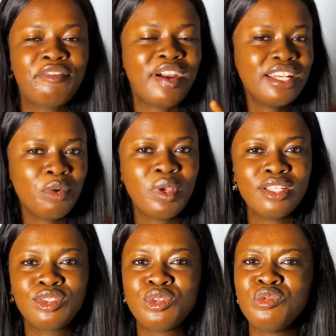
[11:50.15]
Find a
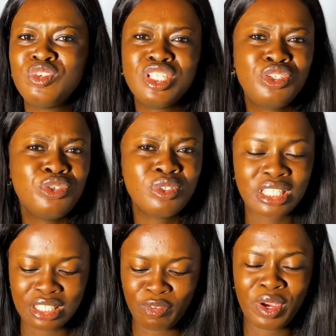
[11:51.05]
way to reduce
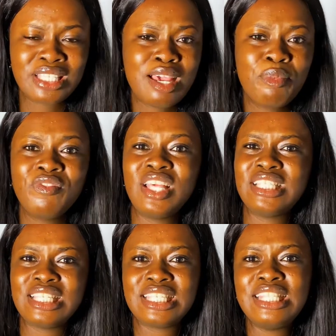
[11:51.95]
it. For example, if
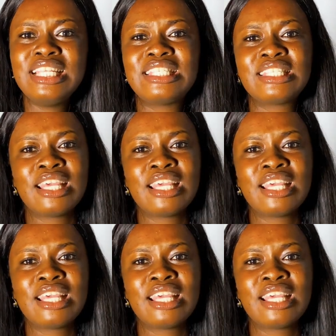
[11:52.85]
there's a slit